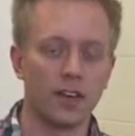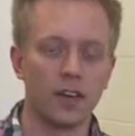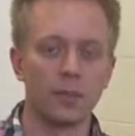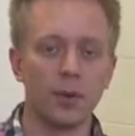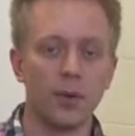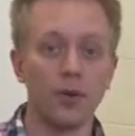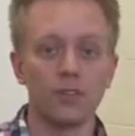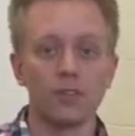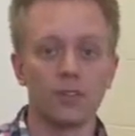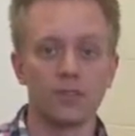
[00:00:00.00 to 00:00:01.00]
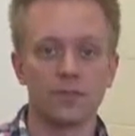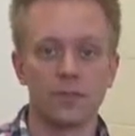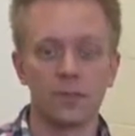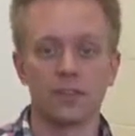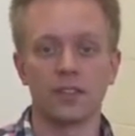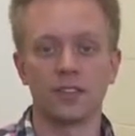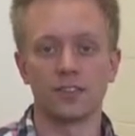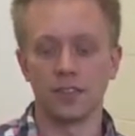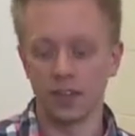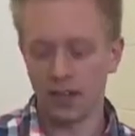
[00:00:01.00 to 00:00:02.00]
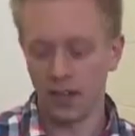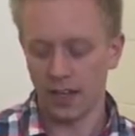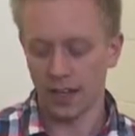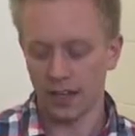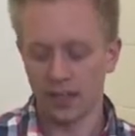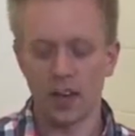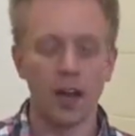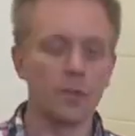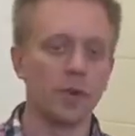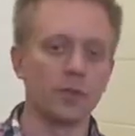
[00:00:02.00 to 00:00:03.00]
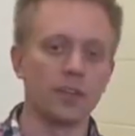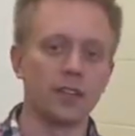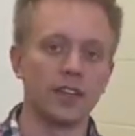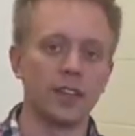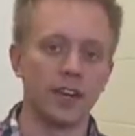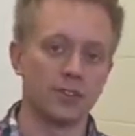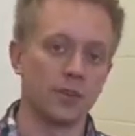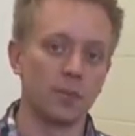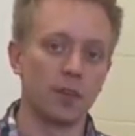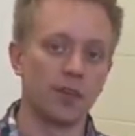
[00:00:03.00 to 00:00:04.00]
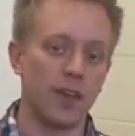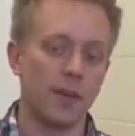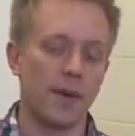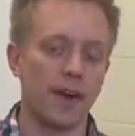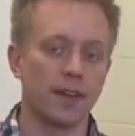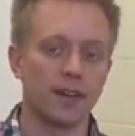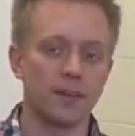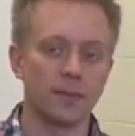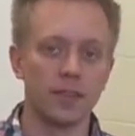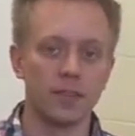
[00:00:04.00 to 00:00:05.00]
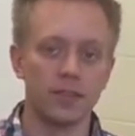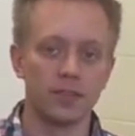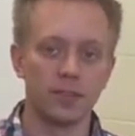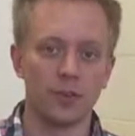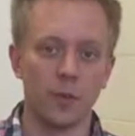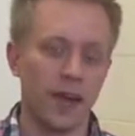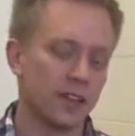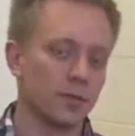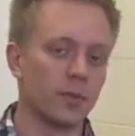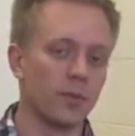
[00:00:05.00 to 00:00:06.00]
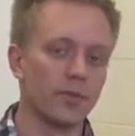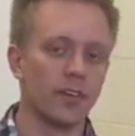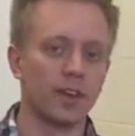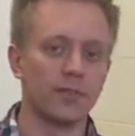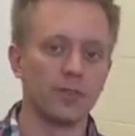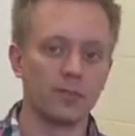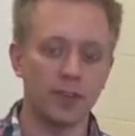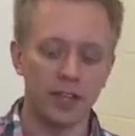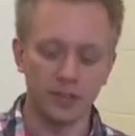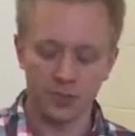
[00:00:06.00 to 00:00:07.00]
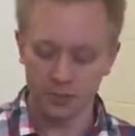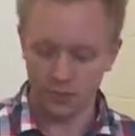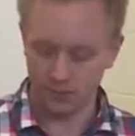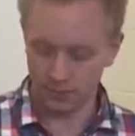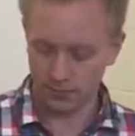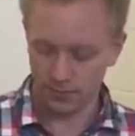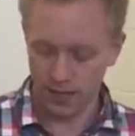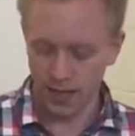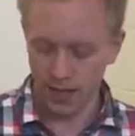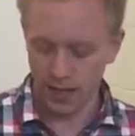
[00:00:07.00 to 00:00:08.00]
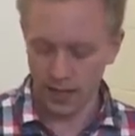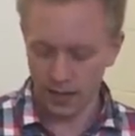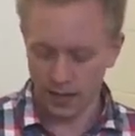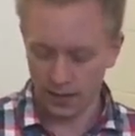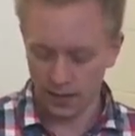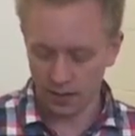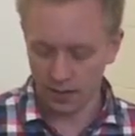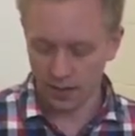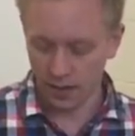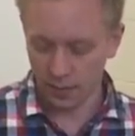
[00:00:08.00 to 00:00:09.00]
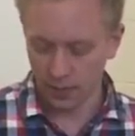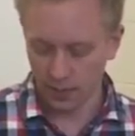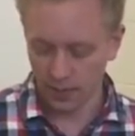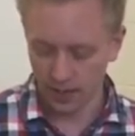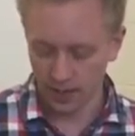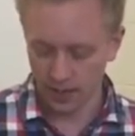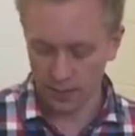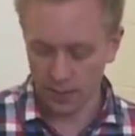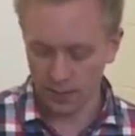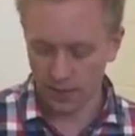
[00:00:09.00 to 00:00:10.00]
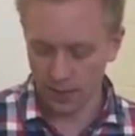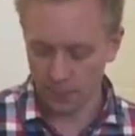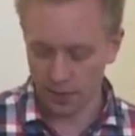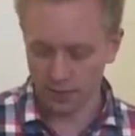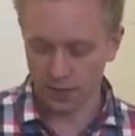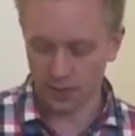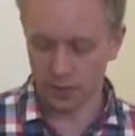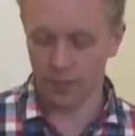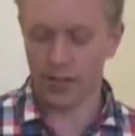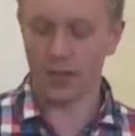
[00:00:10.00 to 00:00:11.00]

pulse from the sensor, and then the op-amp would then actually blow that back up to a maximum of 5 volt range. And along with that, as part of the op-amp circuit, we